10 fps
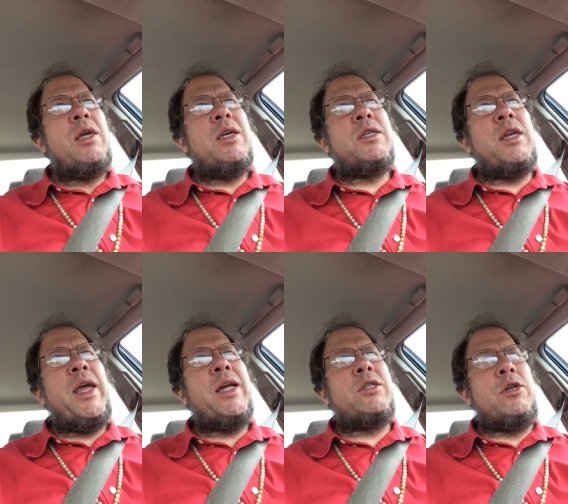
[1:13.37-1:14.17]
is an
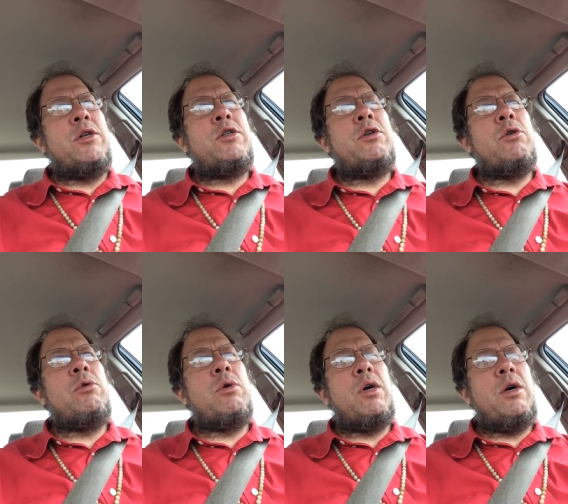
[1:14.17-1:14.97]
answer
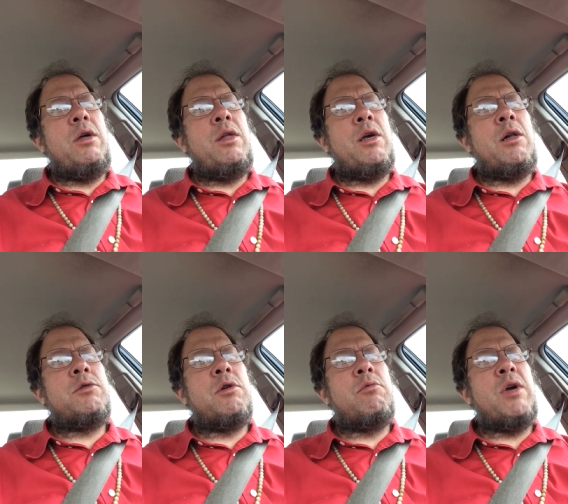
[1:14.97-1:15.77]
to the
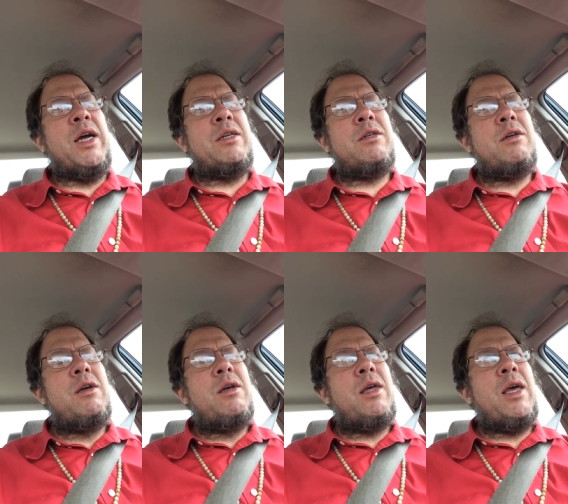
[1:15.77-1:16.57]
ultra right
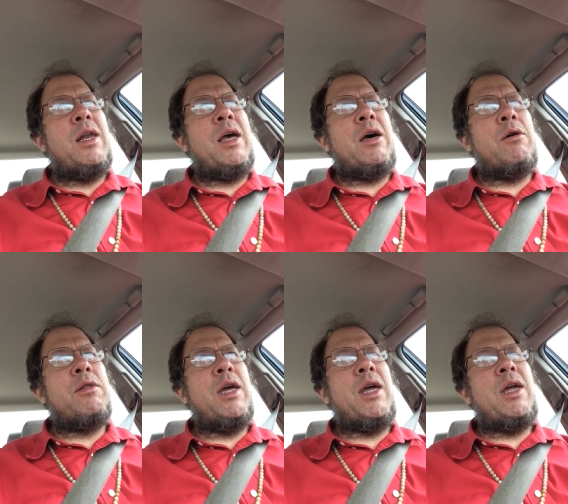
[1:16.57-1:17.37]
and how
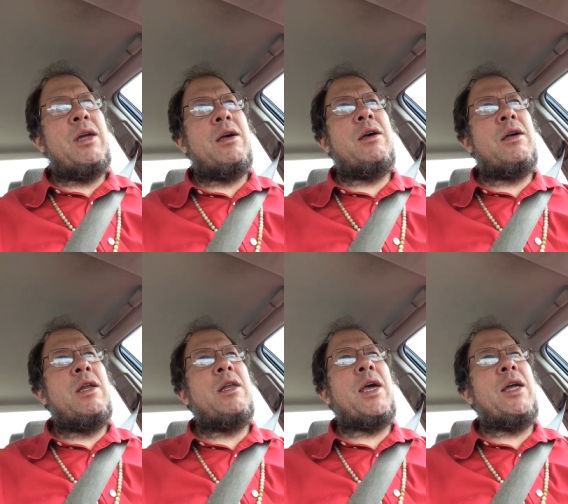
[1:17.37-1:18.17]
they
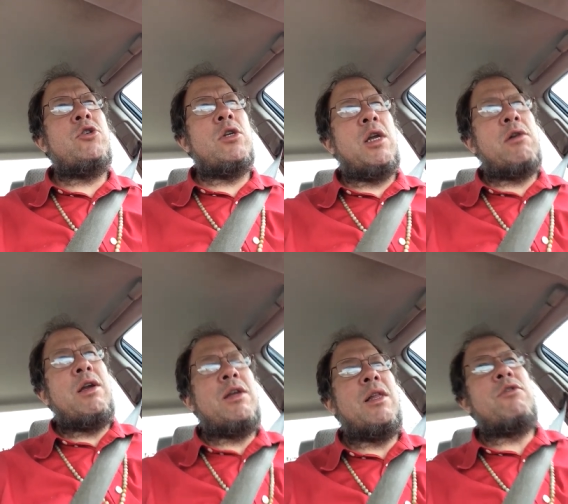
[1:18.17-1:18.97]
engage in a
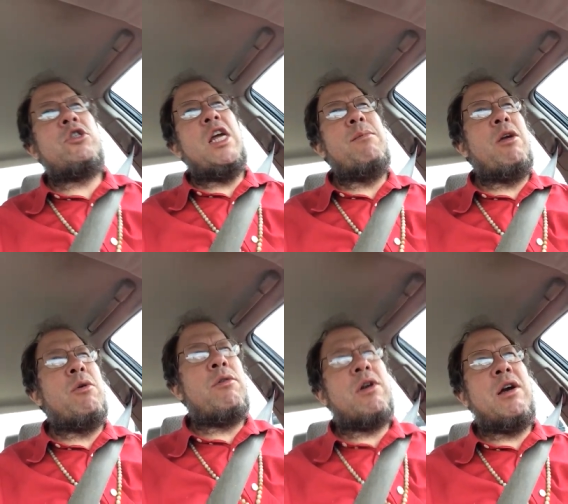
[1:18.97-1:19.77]
great deal of shaming
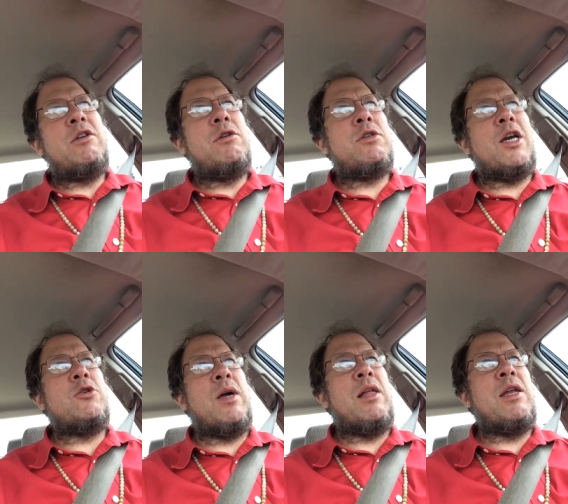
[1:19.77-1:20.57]
with regard to
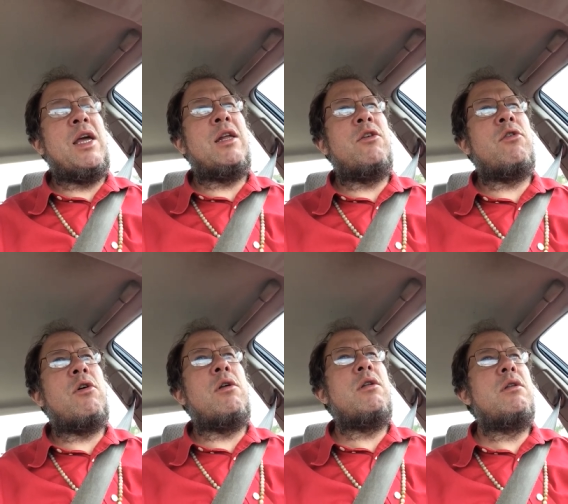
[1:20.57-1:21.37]
sexuality and
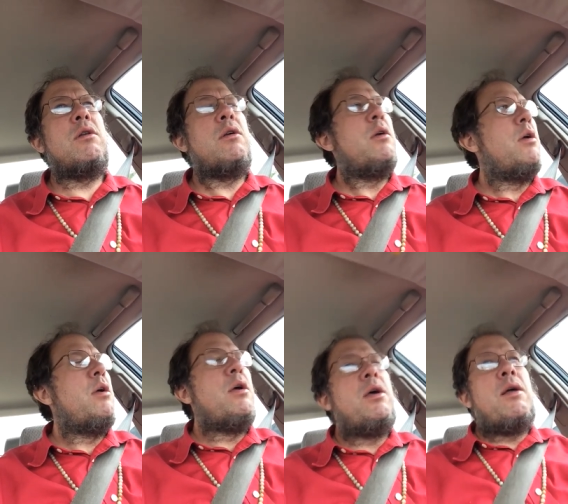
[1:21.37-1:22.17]
control.
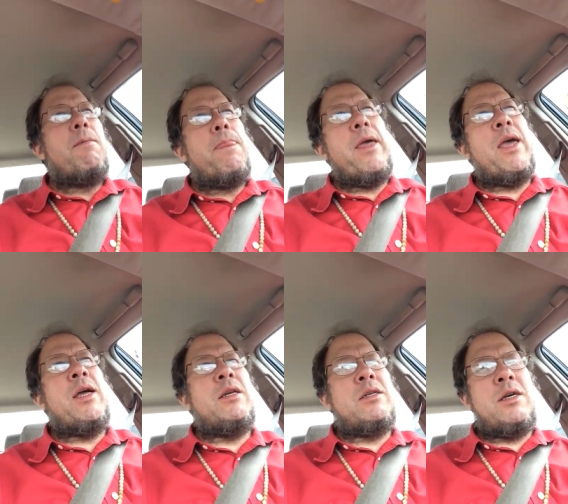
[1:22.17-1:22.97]

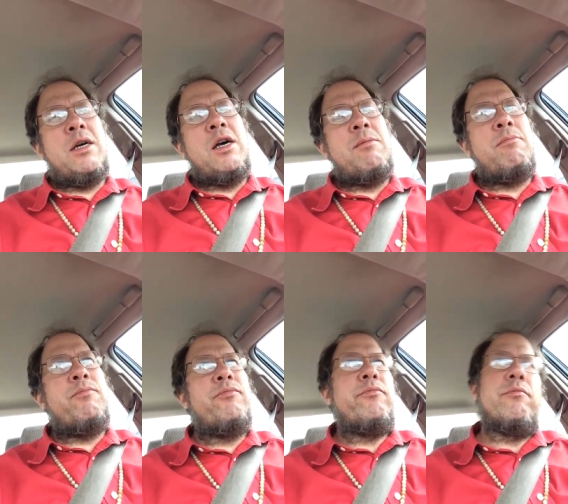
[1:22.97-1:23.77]
And
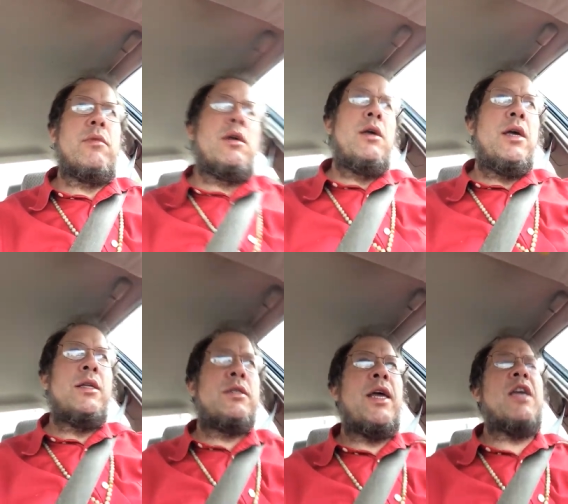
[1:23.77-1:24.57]
um,
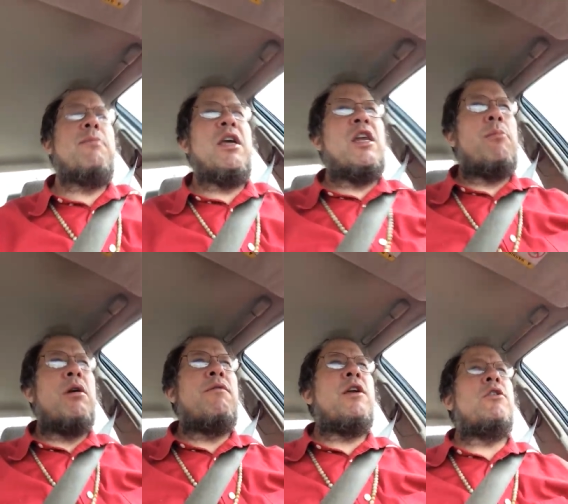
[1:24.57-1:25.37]
it's taken me a
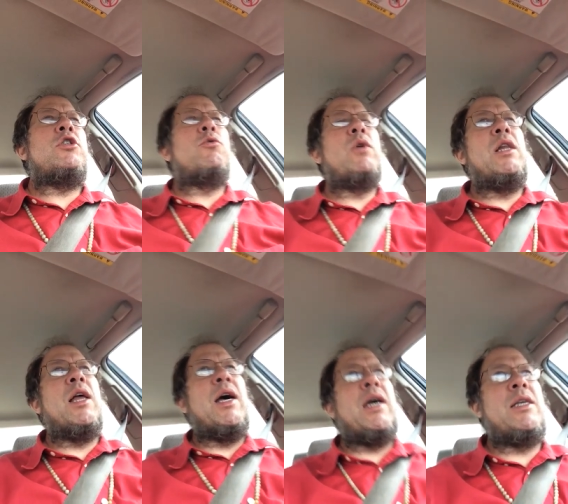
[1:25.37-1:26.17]
number of years to
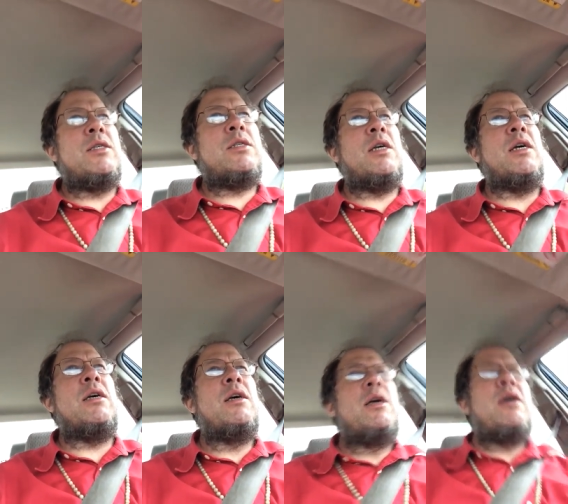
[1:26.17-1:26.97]
realize
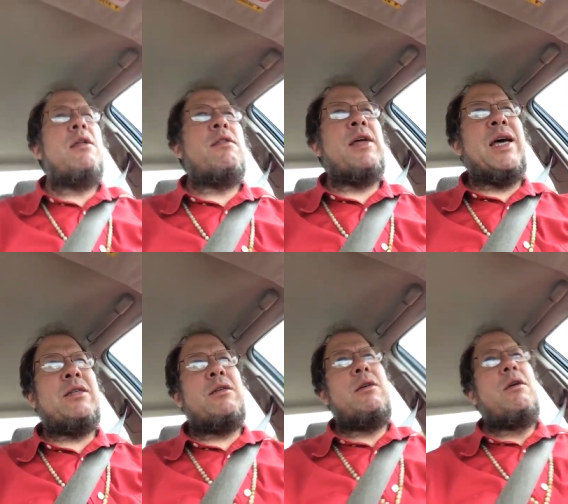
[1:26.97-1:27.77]
uh,
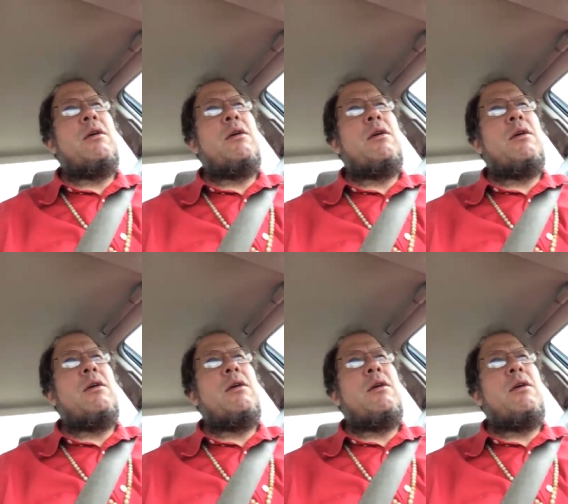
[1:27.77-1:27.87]
that